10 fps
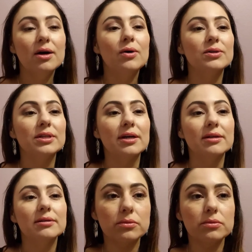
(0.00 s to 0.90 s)
Hold
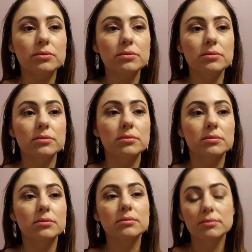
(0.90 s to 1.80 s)
on.
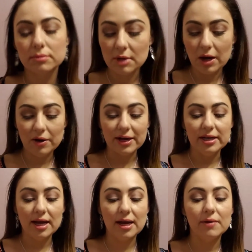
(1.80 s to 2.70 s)
Okay,
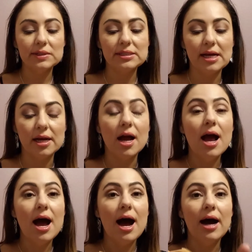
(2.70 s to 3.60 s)
like I was saying,
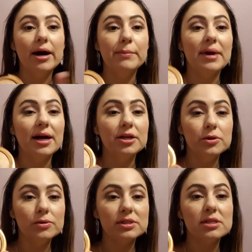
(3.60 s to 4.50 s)
I
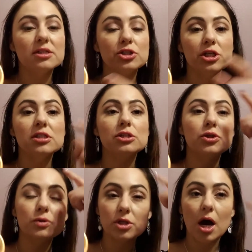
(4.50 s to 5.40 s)
use this just
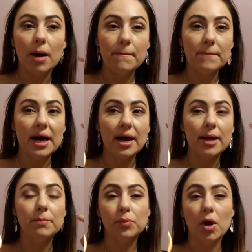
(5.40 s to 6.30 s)
to top
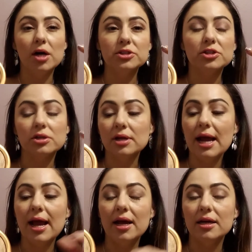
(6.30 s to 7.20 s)
my bronzer,
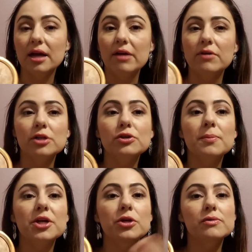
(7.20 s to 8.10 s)
and I've also
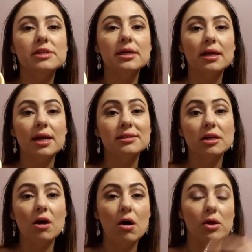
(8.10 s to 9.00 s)
been using it as
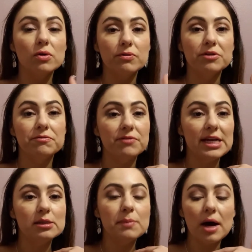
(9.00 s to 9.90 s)
an all-over
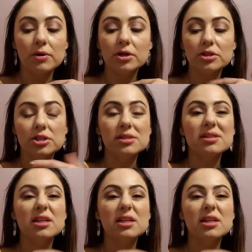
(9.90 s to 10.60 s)
face powder, just